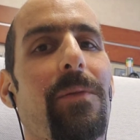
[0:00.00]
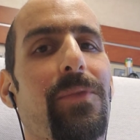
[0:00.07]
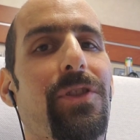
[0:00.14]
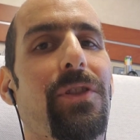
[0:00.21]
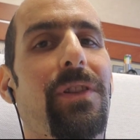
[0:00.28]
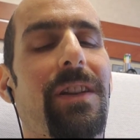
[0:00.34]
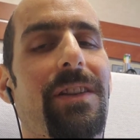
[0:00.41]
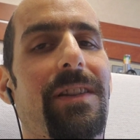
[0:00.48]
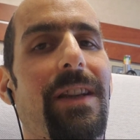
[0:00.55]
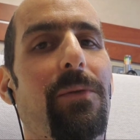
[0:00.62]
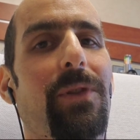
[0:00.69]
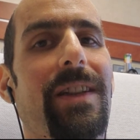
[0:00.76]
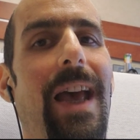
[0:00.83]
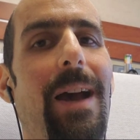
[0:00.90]
so you could see
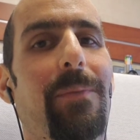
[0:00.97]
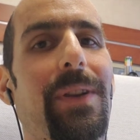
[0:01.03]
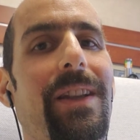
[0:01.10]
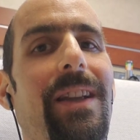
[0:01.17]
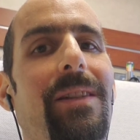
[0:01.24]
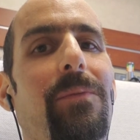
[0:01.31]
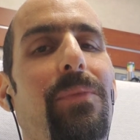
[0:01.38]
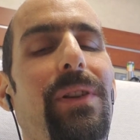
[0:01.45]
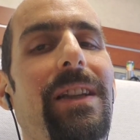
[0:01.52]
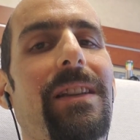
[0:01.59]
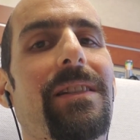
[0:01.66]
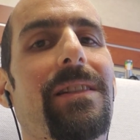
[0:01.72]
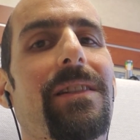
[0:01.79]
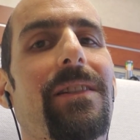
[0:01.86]
what's happening. And
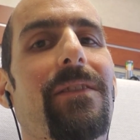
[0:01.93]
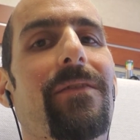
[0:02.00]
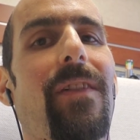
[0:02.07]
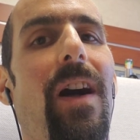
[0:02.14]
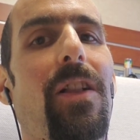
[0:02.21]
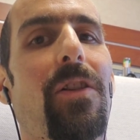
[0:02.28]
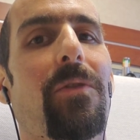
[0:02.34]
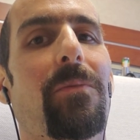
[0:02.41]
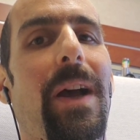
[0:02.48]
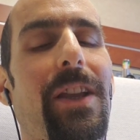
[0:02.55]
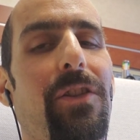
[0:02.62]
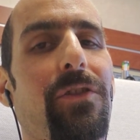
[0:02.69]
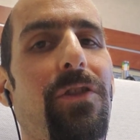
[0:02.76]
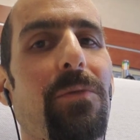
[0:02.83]
please follow my
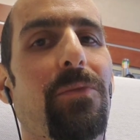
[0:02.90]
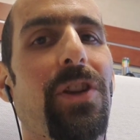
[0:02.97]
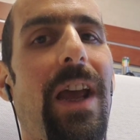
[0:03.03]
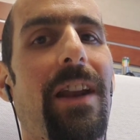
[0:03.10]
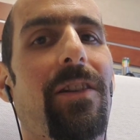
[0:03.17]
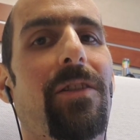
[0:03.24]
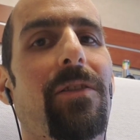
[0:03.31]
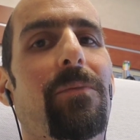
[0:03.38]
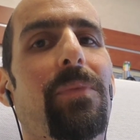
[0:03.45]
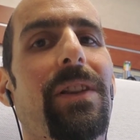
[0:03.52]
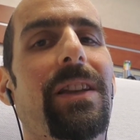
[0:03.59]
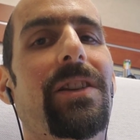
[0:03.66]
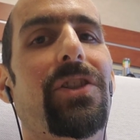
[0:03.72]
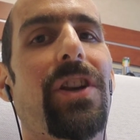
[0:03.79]
YouTube channel.
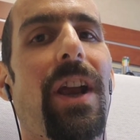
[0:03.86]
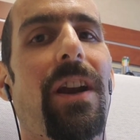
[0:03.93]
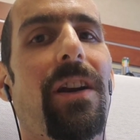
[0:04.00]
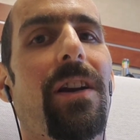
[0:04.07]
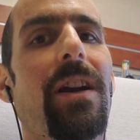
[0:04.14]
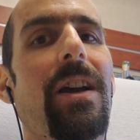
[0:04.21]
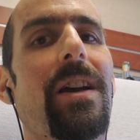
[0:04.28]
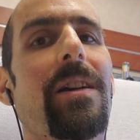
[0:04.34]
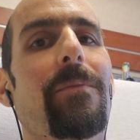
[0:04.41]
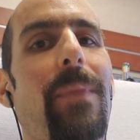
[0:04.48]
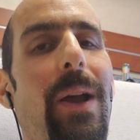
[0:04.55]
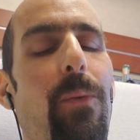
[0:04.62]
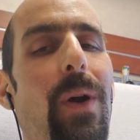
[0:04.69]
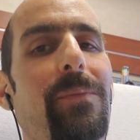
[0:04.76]
Please share
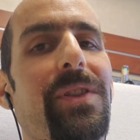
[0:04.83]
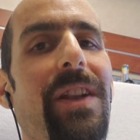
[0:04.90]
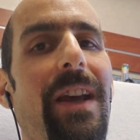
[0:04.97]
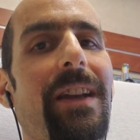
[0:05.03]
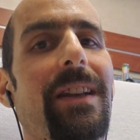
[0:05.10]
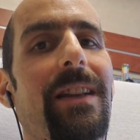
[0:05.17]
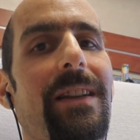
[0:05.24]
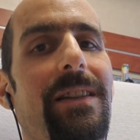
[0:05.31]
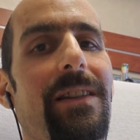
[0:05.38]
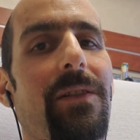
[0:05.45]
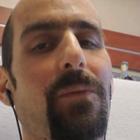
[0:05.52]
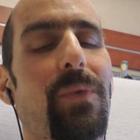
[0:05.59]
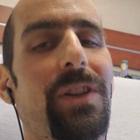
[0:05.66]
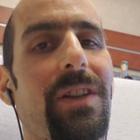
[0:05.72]
my website,
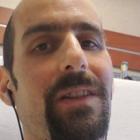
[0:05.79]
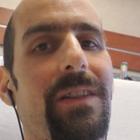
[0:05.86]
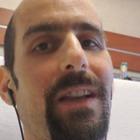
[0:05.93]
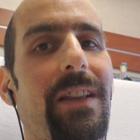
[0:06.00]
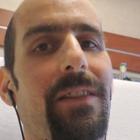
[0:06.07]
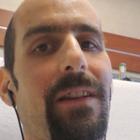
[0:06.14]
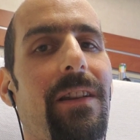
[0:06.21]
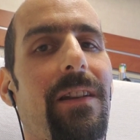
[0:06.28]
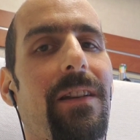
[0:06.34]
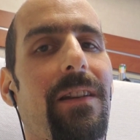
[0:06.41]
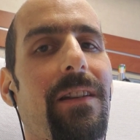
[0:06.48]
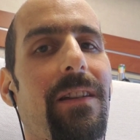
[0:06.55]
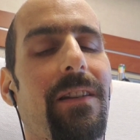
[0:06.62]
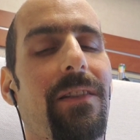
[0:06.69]
which is in
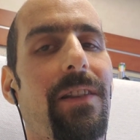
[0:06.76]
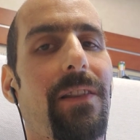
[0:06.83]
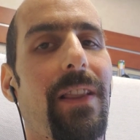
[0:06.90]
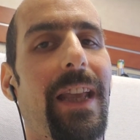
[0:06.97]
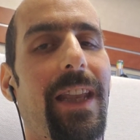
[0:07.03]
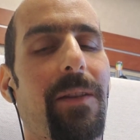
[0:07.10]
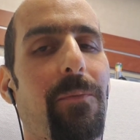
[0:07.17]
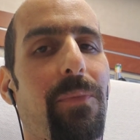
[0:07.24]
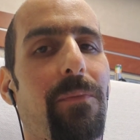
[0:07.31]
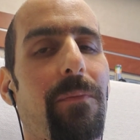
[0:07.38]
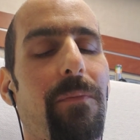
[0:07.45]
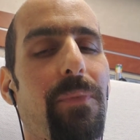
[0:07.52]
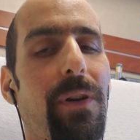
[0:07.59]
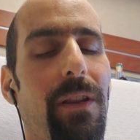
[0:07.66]
the link
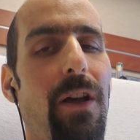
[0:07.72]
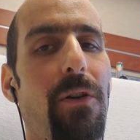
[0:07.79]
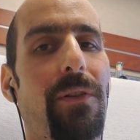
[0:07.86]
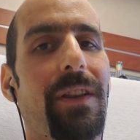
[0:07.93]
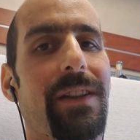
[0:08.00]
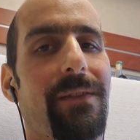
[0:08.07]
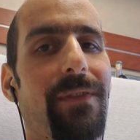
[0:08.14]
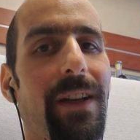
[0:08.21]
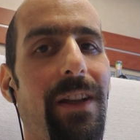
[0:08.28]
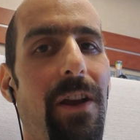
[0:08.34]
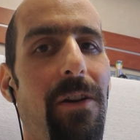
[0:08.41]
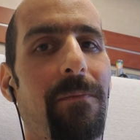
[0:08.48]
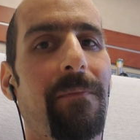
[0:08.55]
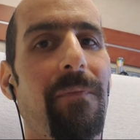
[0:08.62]
below this
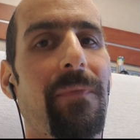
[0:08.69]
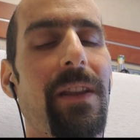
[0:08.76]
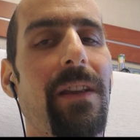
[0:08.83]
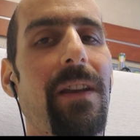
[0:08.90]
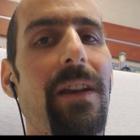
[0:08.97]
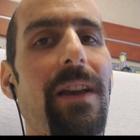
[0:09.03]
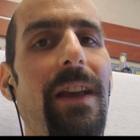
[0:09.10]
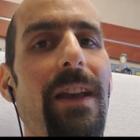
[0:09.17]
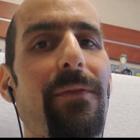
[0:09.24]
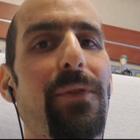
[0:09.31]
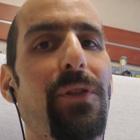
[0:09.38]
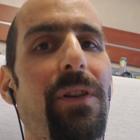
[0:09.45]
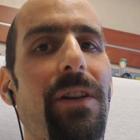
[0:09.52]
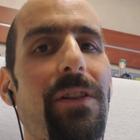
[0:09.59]
video.
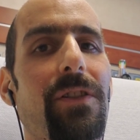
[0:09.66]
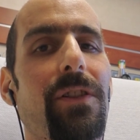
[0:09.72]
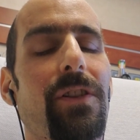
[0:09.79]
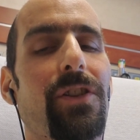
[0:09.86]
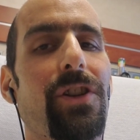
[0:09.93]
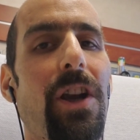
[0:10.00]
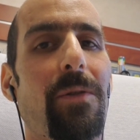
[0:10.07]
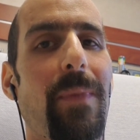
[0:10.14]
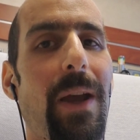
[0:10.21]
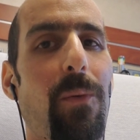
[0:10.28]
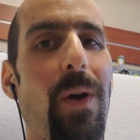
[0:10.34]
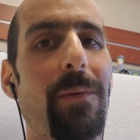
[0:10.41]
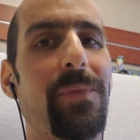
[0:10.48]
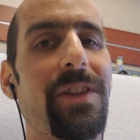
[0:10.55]
If you could share my
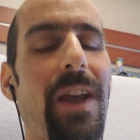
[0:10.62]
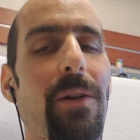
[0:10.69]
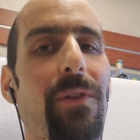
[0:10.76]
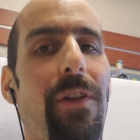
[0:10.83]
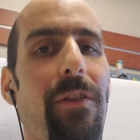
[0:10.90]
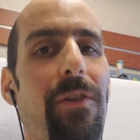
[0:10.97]
website with